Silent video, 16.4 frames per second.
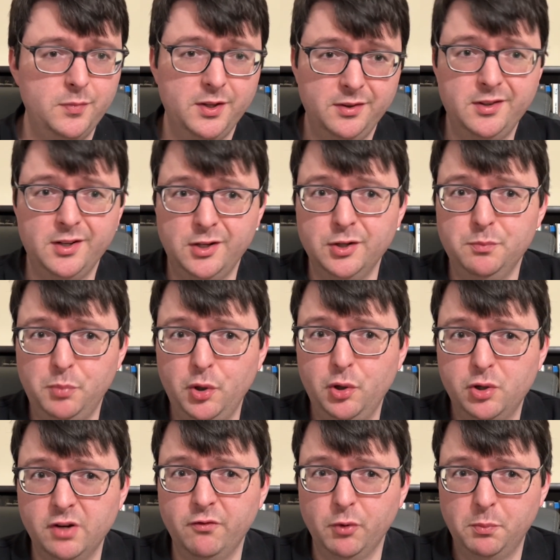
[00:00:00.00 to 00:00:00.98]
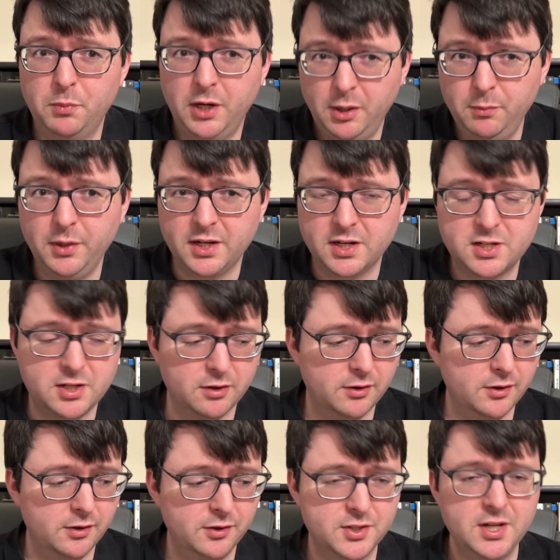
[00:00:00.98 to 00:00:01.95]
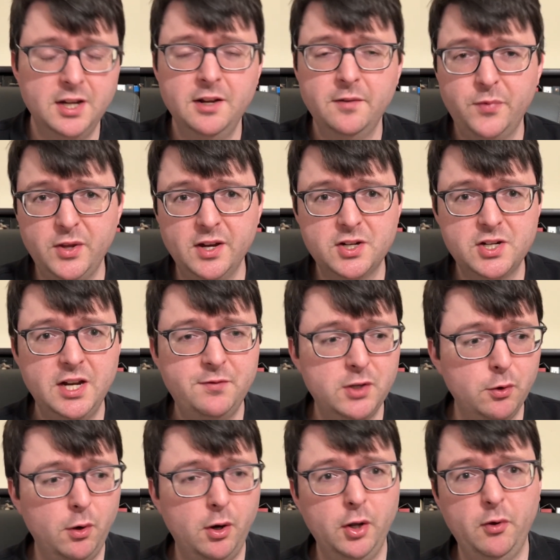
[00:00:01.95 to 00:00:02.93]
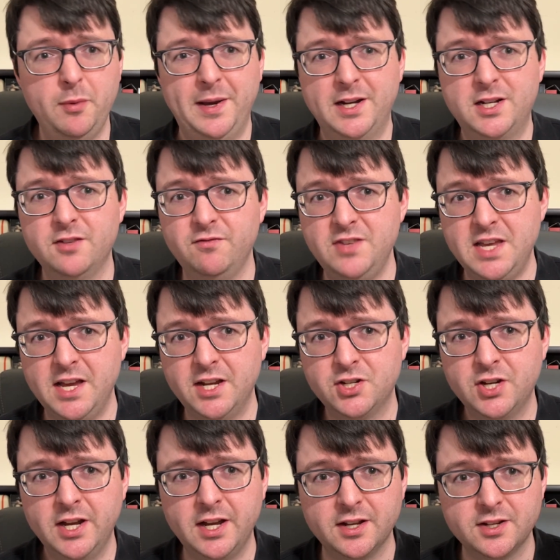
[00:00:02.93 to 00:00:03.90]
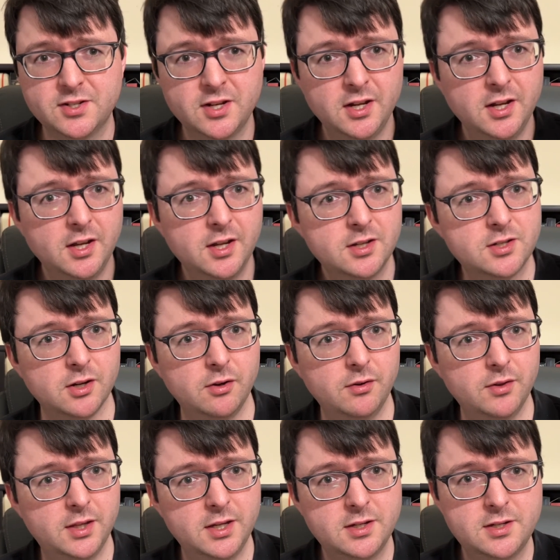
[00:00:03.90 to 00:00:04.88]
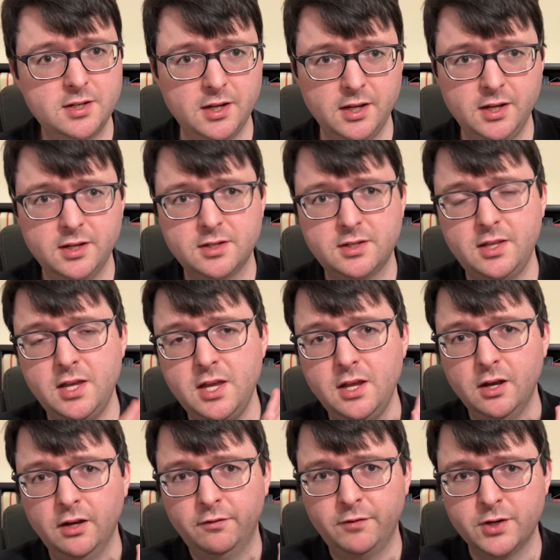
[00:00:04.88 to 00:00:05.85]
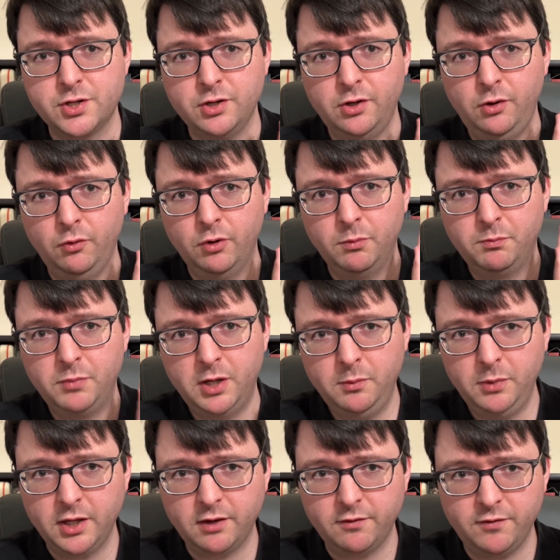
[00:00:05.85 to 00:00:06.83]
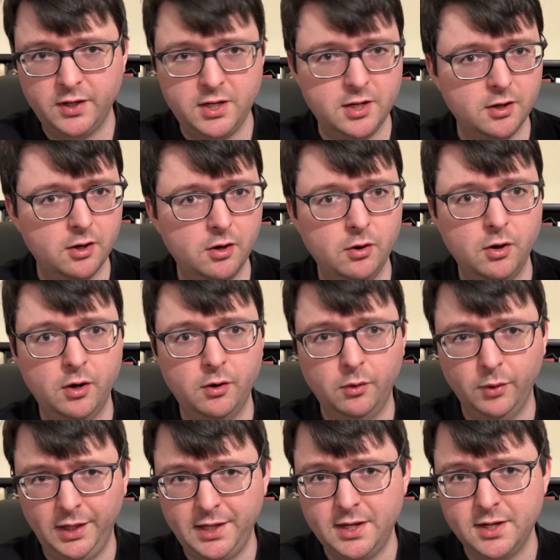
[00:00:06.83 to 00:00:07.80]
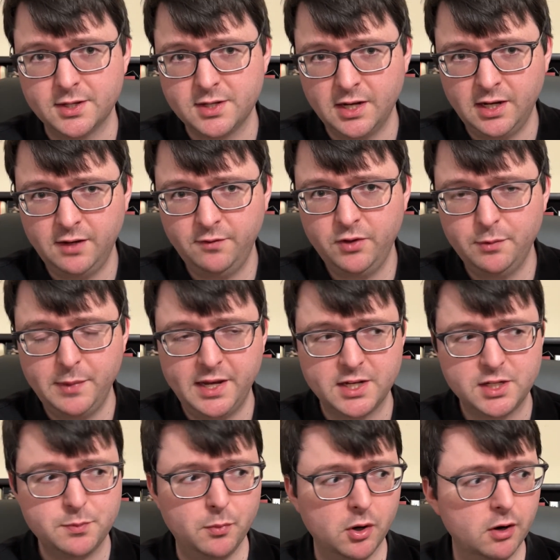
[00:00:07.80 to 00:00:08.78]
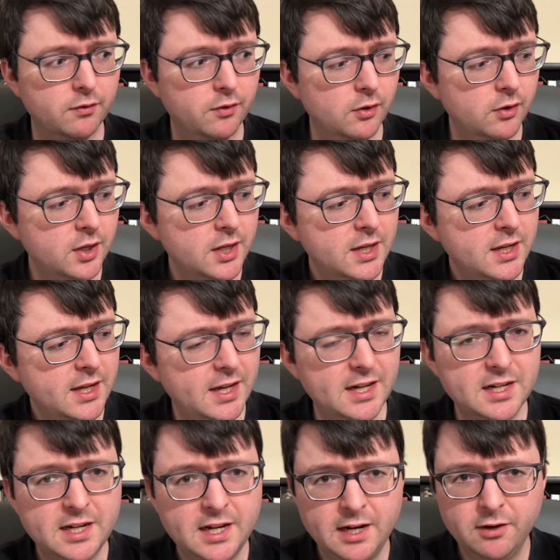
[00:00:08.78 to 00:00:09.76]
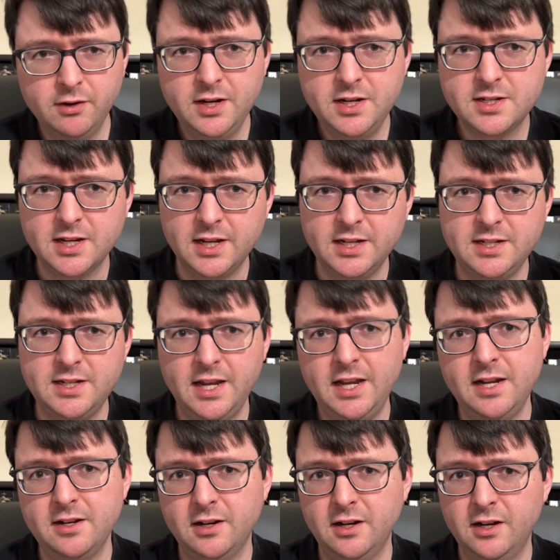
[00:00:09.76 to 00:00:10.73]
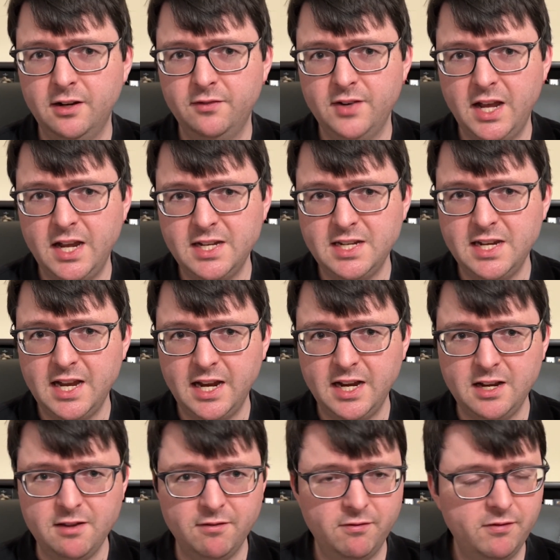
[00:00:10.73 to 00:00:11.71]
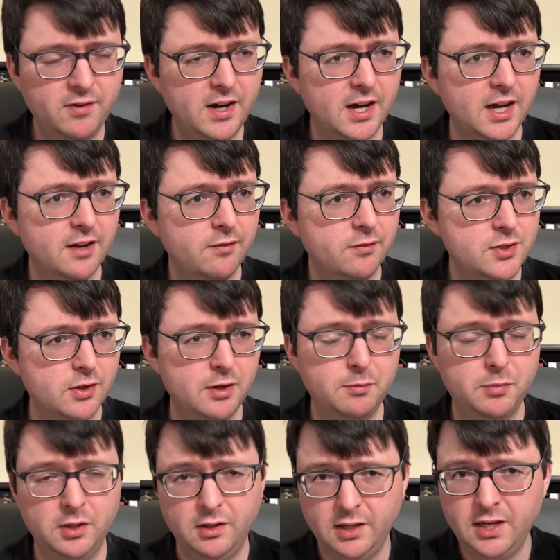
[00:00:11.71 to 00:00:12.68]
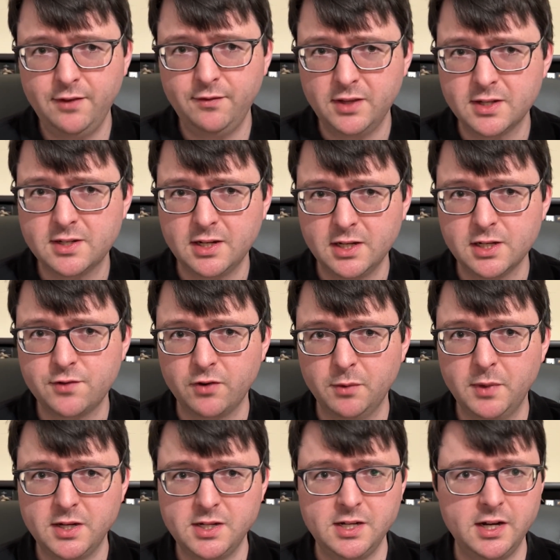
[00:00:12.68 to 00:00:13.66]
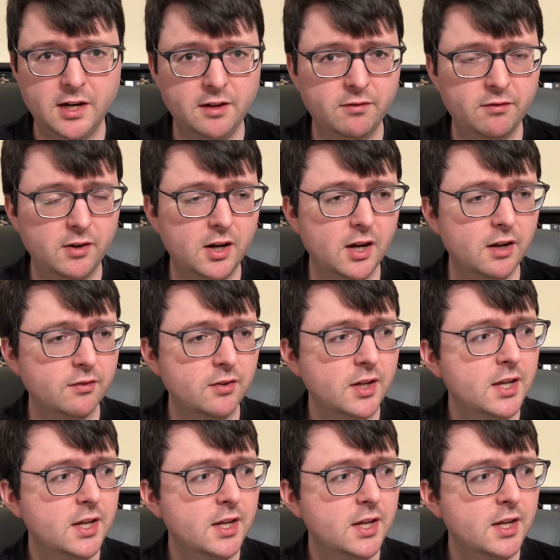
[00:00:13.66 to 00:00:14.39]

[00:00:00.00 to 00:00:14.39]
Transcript: the good bulk of Republic serials, you actually have to go all the way back to VHS. So this is the official Republic video release of the Mass Marvel. It carries a date of 1985, so I believe this is from 1985.